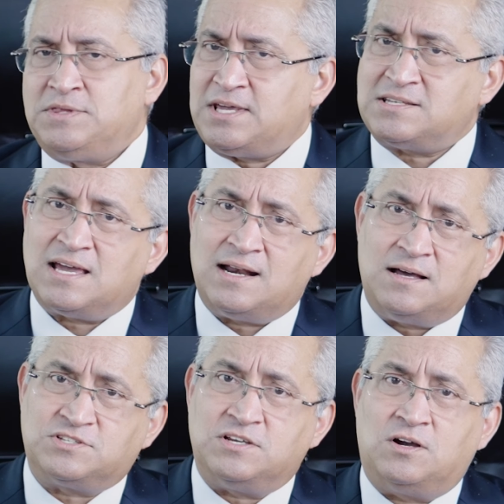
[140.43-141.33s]
Does that
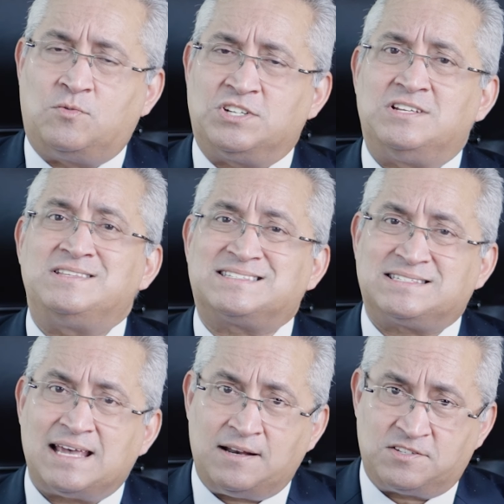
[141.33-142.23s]
answer your question
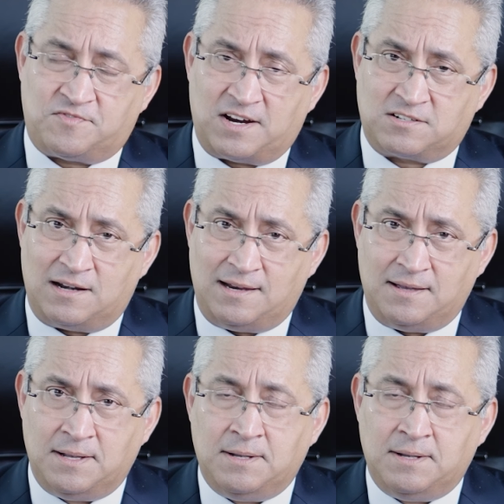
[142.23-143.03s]
satisfactorily?